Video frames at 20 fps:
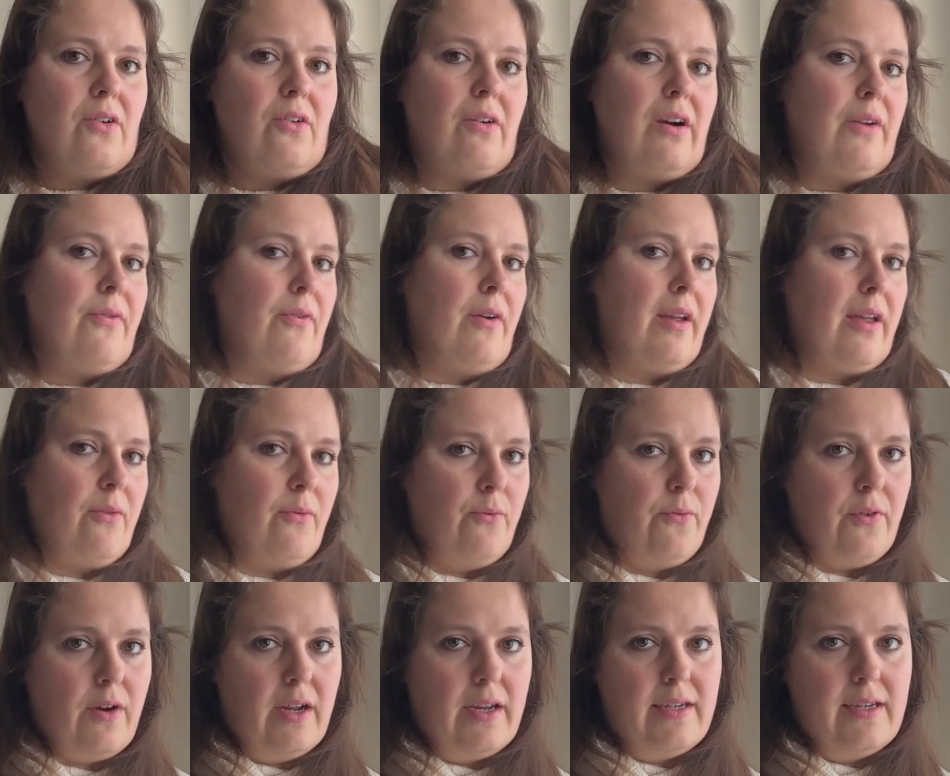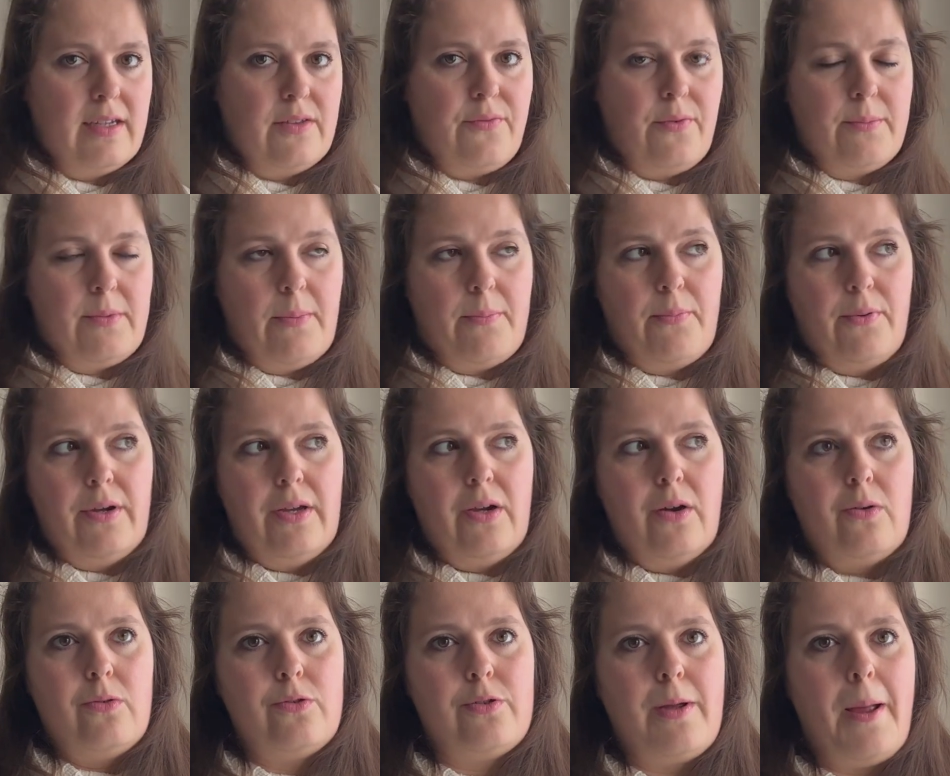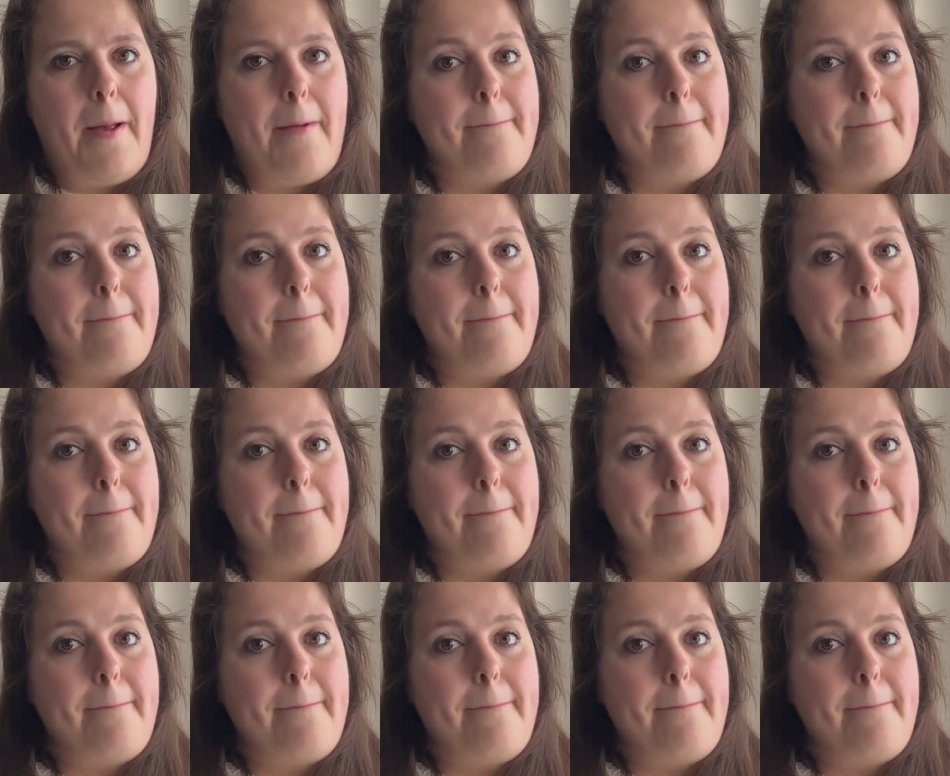or if I can find it from the pre-owned,